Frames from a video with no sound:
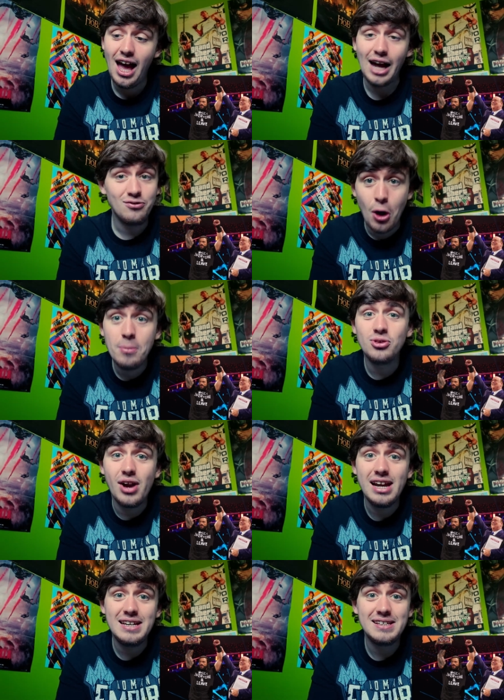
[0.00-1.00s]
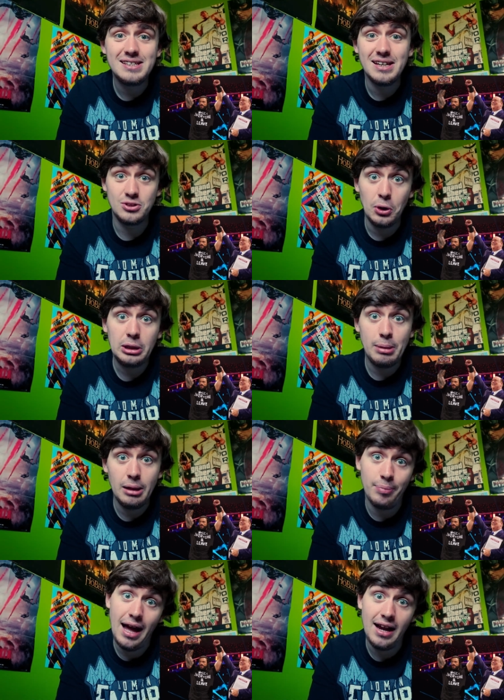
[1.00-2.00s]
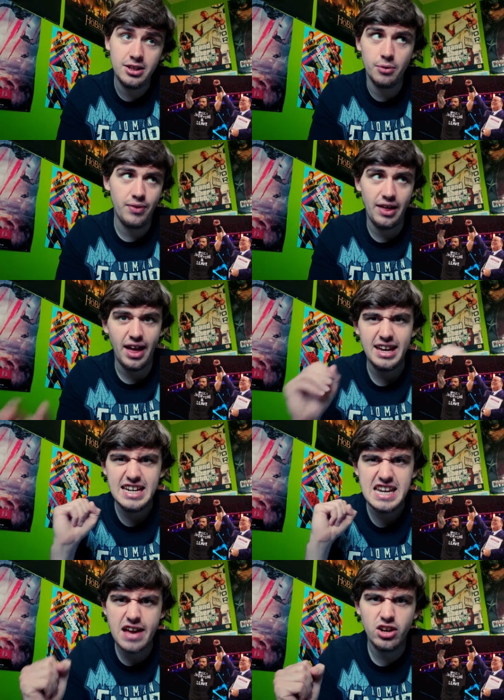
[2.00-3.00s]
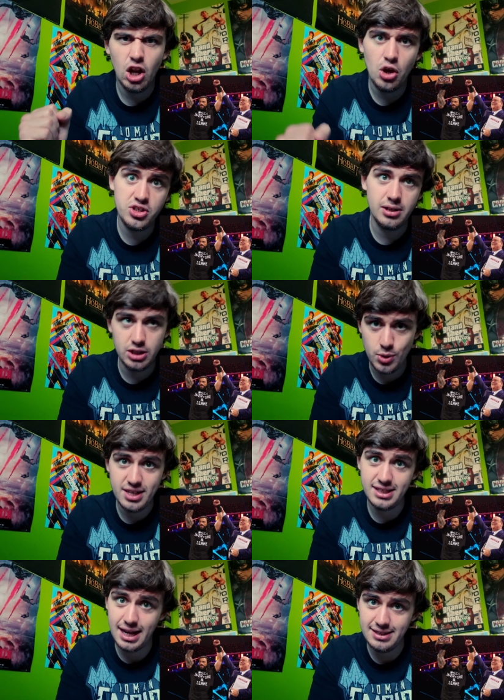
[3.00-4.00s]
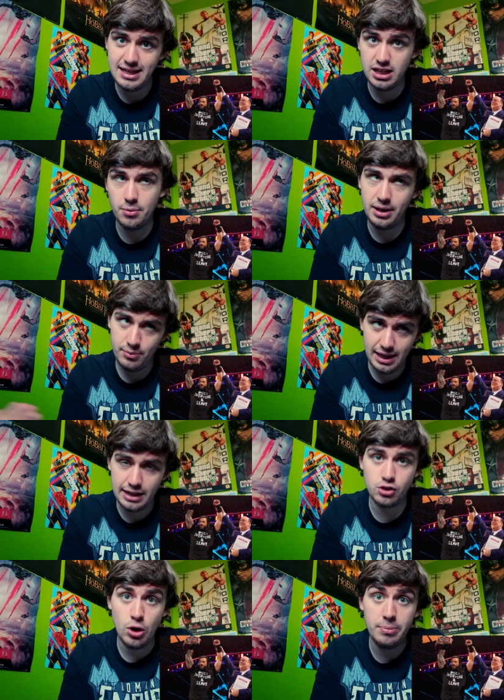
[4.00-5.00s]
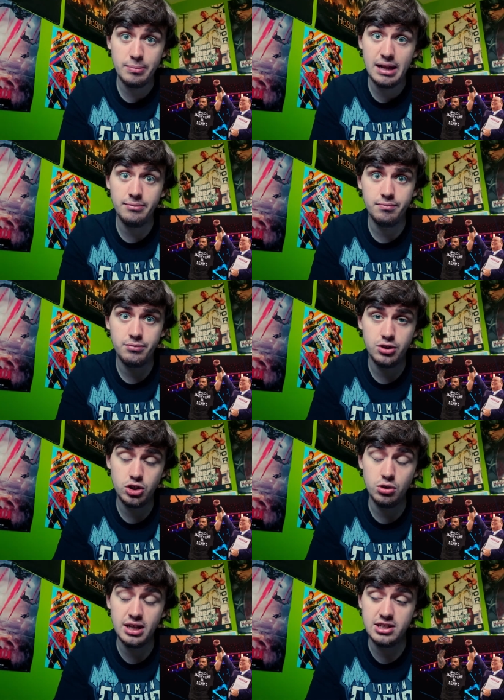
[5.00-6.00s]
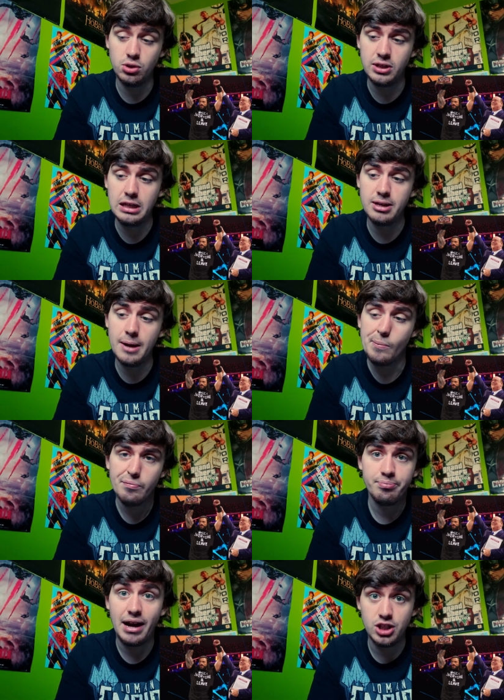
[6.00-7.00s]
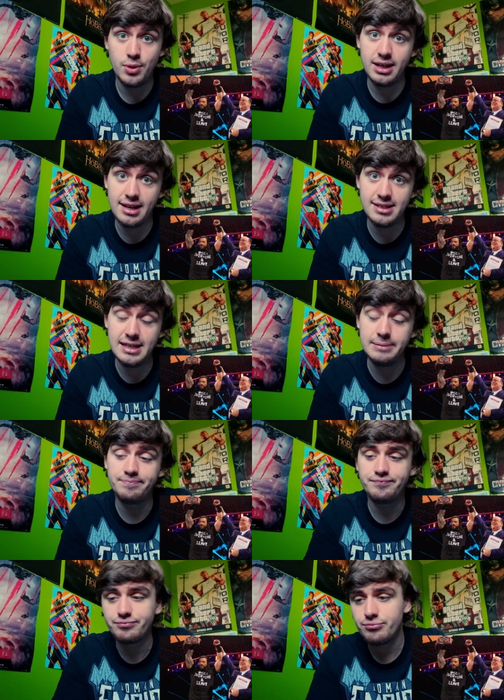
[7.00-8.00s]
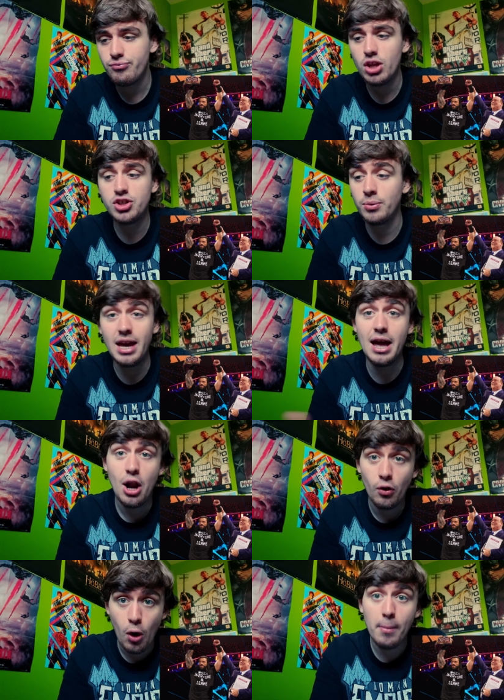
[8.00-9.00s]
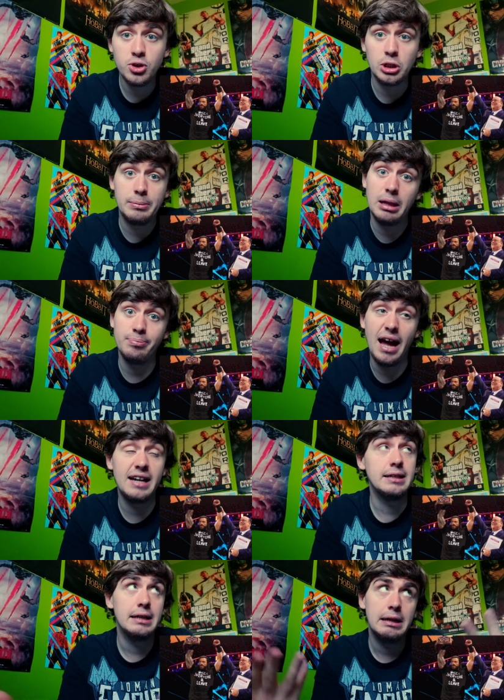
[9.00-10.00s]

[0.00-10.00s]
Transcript: And Roman Reigns has got the belt back, that he never lost in 2018, when he had to drop the belt due to his leukemia back in 2018. So yeah, Roman's got the belt back.